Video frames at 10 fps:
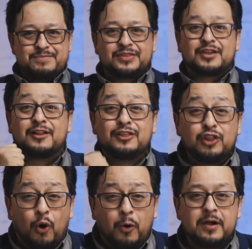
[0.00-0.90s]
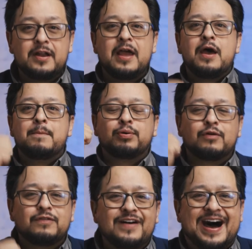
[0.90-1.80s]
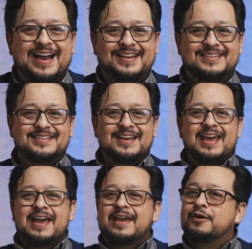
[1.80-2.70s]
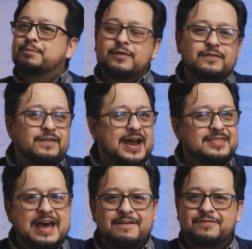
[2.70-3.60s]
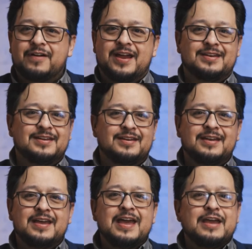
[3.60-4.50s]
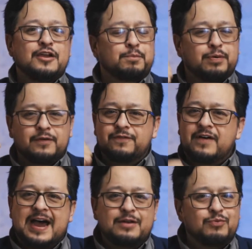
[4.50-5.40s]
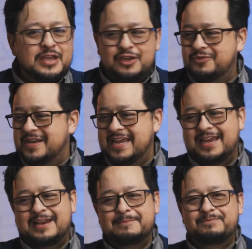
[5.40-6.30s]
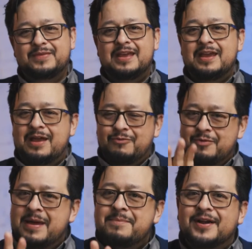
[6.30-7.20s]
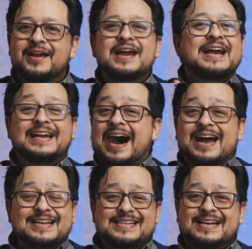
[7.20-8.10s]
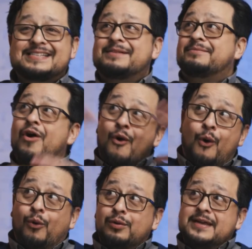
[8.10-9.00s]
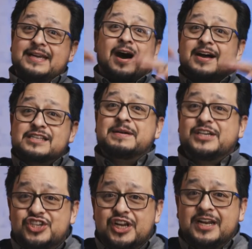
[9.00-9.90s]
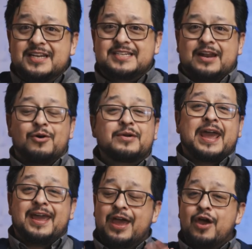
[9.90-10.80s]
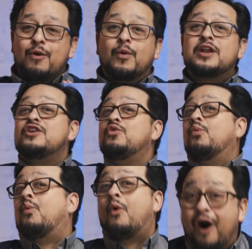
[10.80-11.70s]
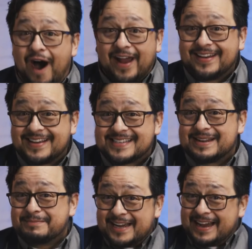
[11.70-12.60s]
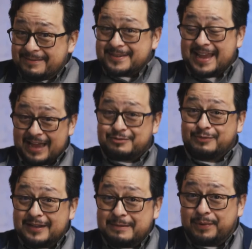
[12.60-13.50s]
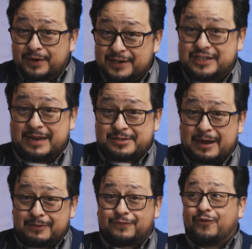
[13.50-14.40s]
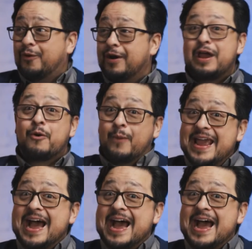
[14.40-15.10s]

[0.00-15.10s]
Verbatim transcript: The Lord provides. He'll provide that friend, He'll provide what you need. And remember, God is not some holy cosmic genie saying, okay, what do you want? Because sometimes, as we read in the book of James, chapter 4, we